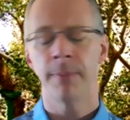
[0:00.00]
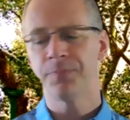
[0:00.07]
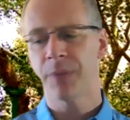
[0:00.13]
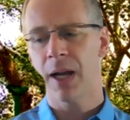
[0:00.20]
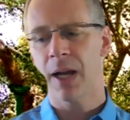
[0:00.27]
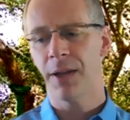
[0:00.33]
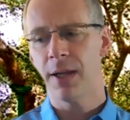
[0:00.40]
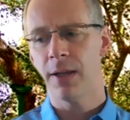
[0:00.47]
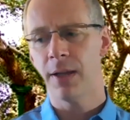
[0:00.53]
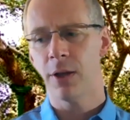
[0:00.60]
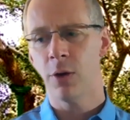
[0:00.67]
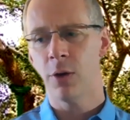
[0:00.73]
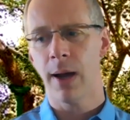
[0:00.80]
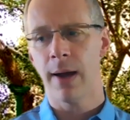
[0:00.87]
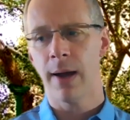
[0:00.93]
I think that
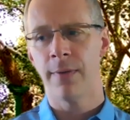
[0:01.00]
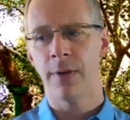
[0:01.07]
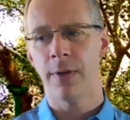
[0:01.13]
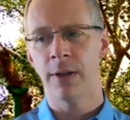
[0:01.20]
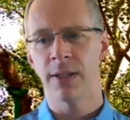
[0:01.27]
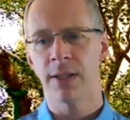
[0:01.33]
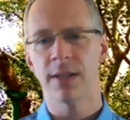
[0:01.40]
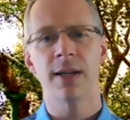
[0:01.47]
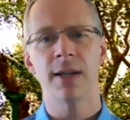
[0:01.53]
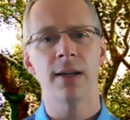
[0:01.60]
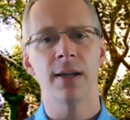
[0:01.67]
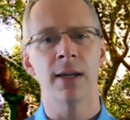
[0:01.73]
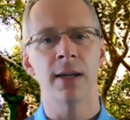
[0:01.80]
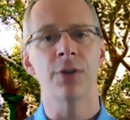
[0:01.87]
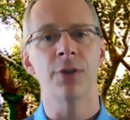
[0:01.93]
you have a distinct
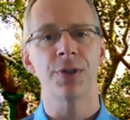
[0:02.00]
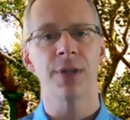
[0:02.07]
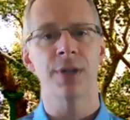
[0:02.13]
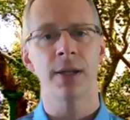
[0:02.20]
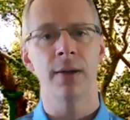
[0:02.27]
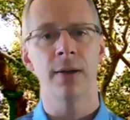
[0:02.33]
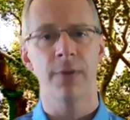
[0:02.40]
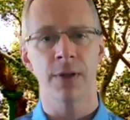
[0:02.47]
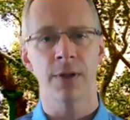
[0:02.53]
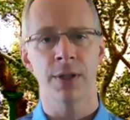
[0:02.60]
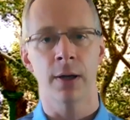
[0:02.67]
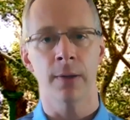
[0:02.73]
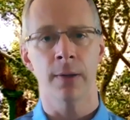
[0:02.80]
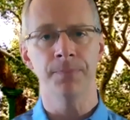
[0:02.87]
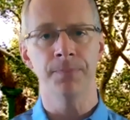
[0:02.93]
and interesting difference
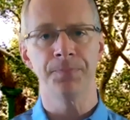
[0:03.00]
here.